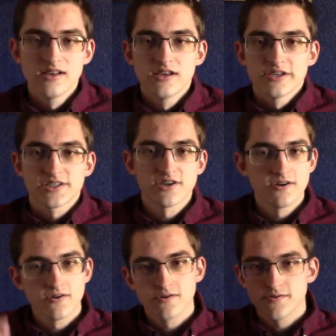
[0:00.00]

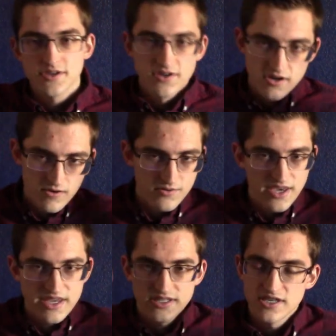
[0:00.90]
So, you know, they
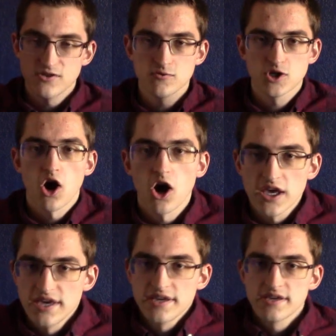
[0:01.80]
continue
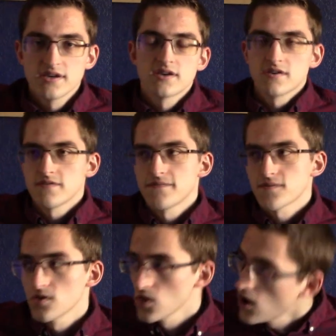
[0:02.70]
talking for
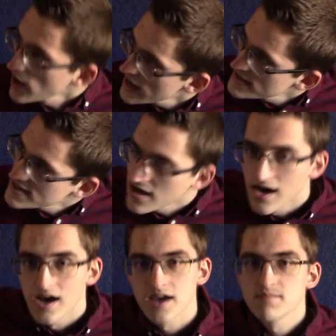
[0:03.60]
a long-ass
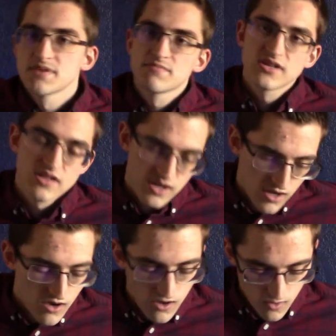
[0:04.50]
time, and being like,
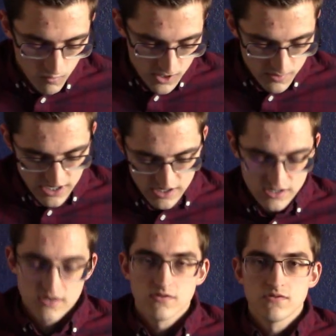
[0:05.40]
oh, what are we gonna
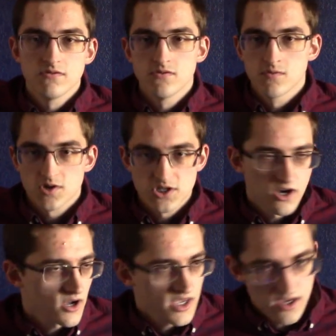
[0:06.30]
do? We're
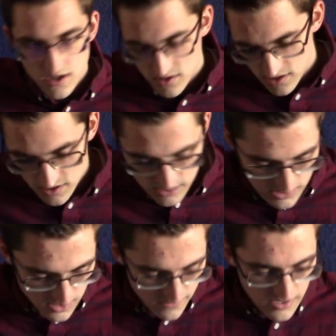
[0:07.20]
talking, this
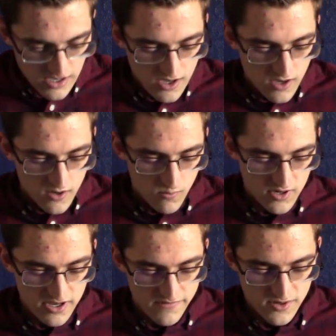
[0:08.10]
stuff,
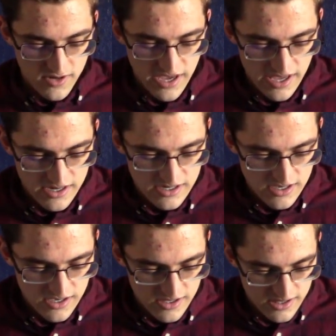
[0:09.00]
whatever. And
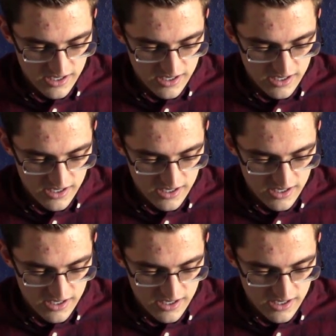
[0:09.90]
at